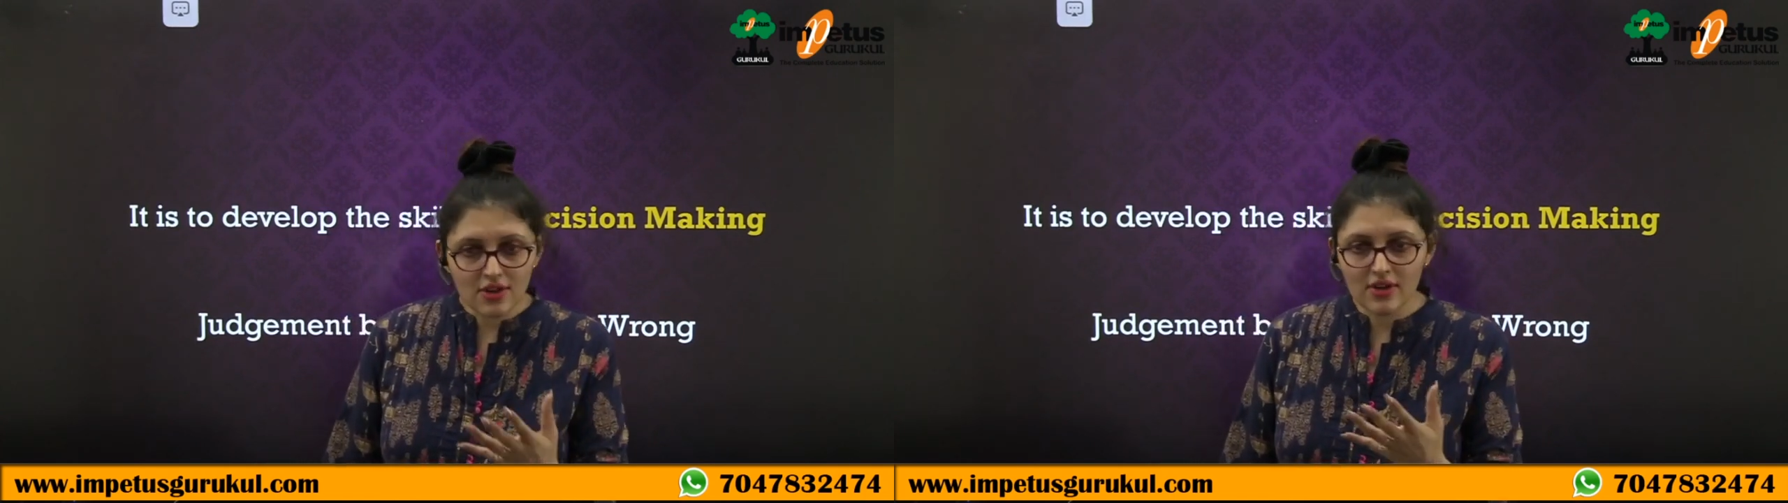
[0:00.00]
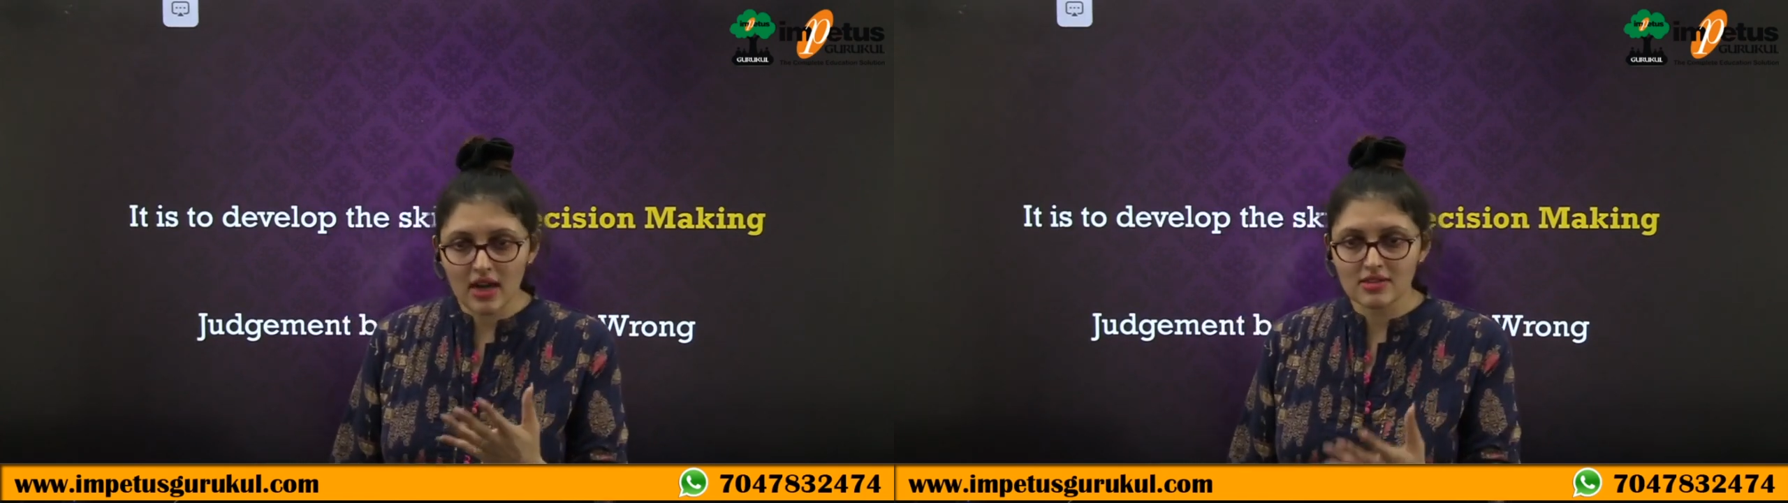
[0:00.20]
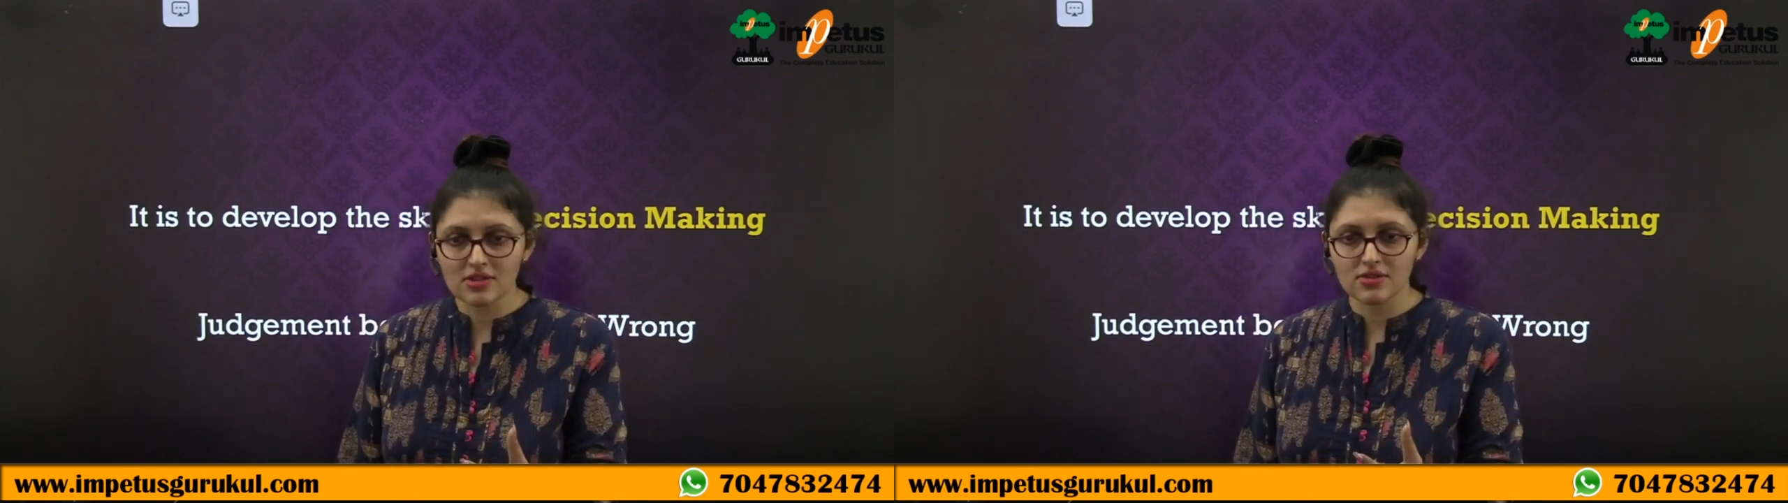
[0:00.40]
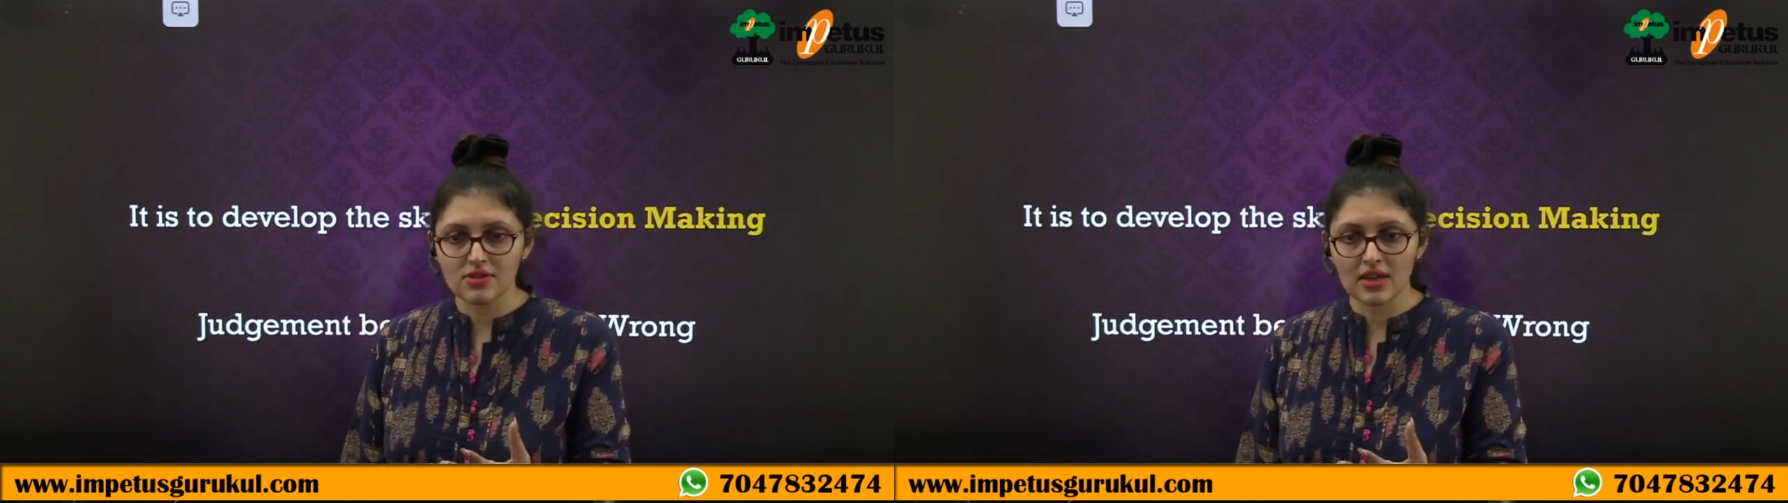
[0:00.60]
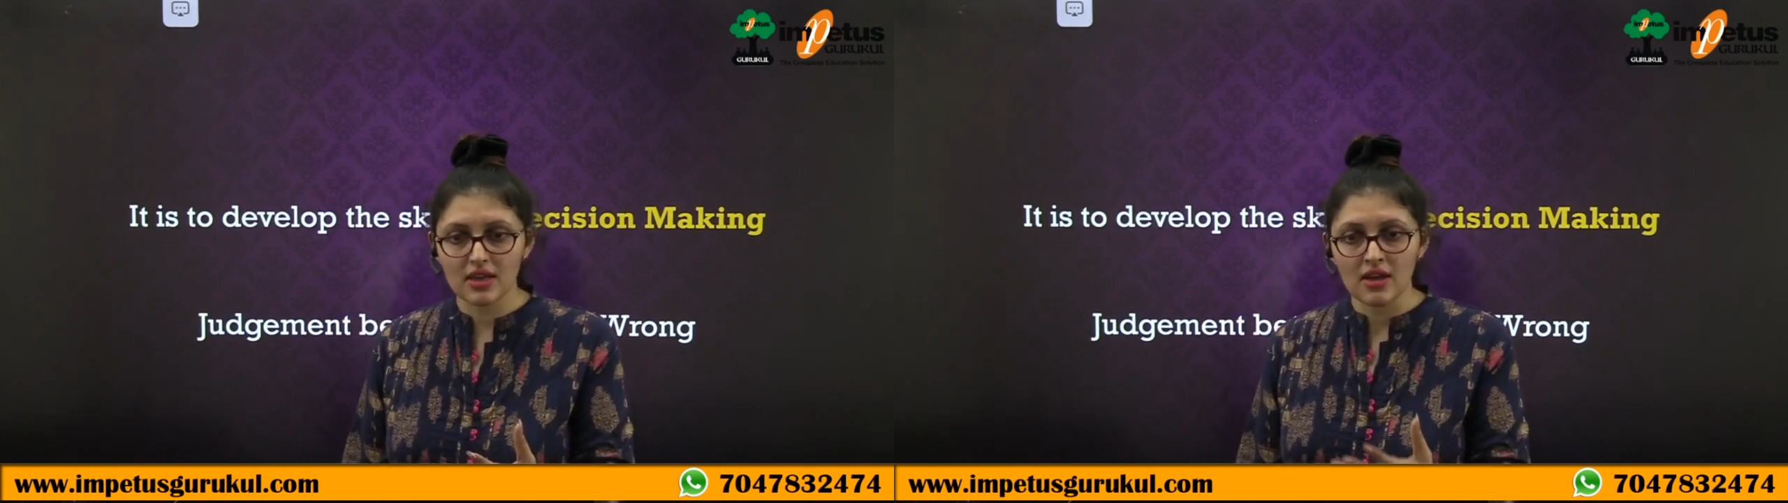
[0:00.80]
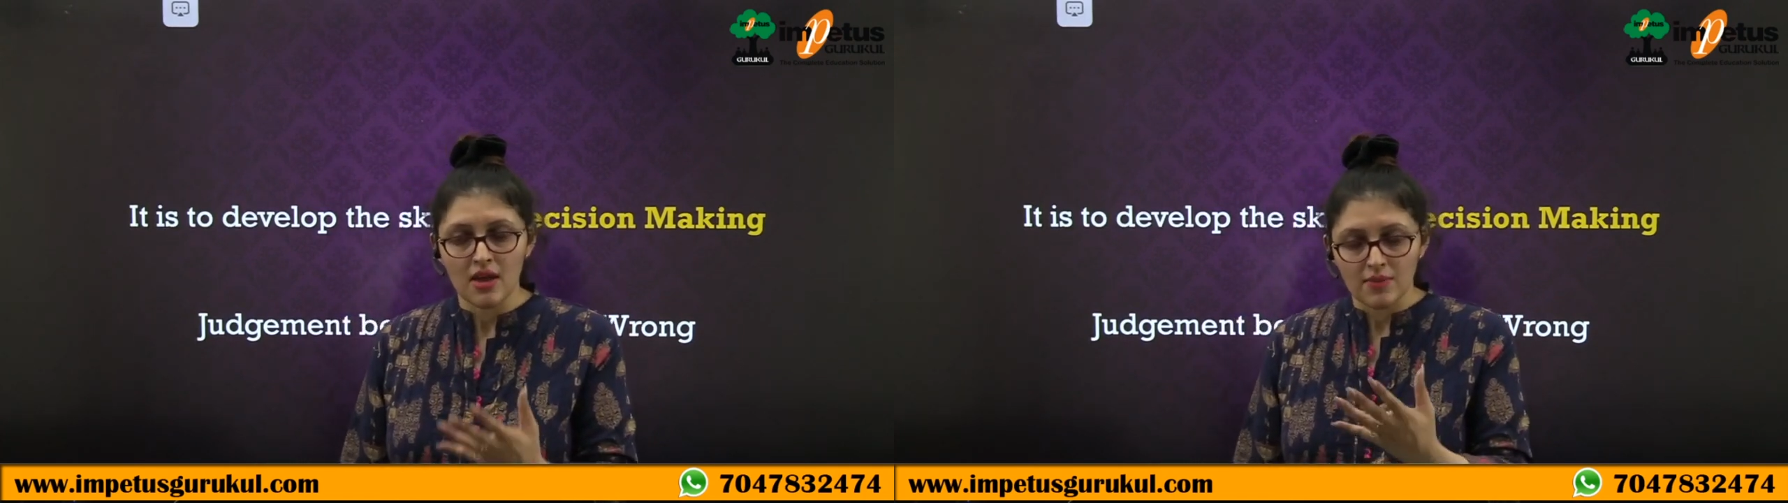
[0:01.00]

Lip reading: you're considering